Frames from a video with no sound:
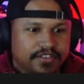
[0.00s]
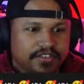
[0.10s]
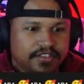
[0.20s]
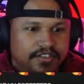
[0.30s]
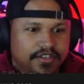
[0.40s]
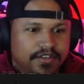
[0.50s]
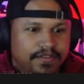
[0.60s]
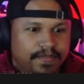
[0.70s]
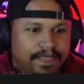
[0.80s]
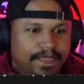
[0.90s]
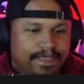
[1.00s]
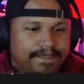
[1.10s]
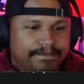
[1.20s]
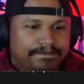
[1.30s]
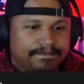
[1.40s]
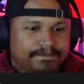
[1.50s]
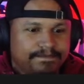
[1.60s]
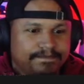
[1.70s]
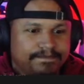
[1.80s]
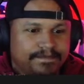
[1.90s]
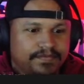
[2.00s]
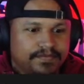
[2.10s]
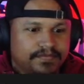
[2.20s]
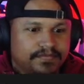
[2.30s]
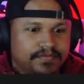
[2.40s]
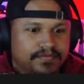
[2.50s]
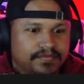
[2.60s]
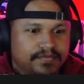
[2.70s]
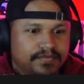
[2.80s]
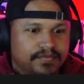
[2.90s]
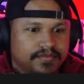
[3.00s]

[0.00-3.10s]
(no one is talking)